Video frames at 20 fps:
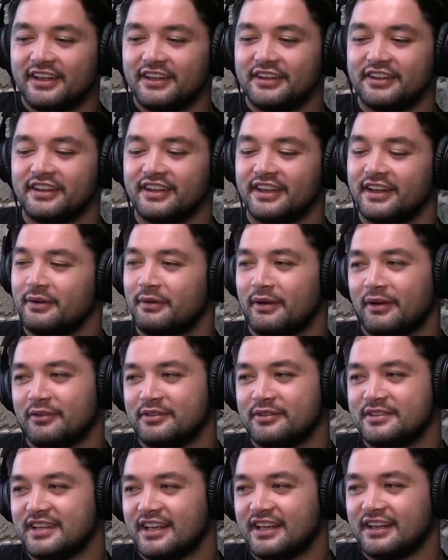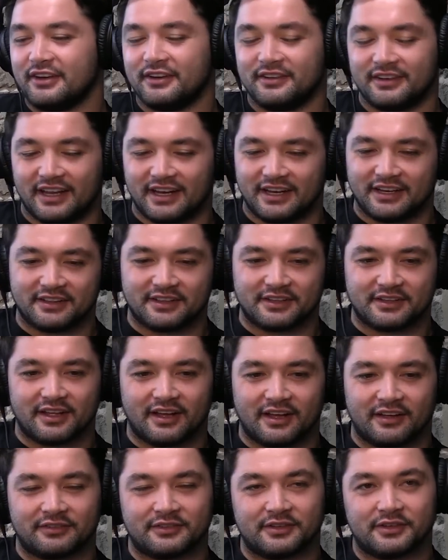You can get away with saying anything
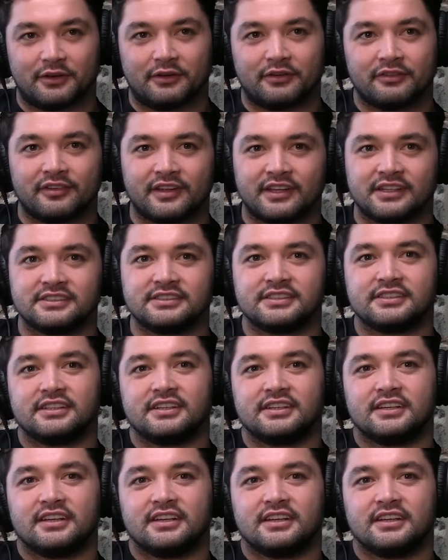after no offense.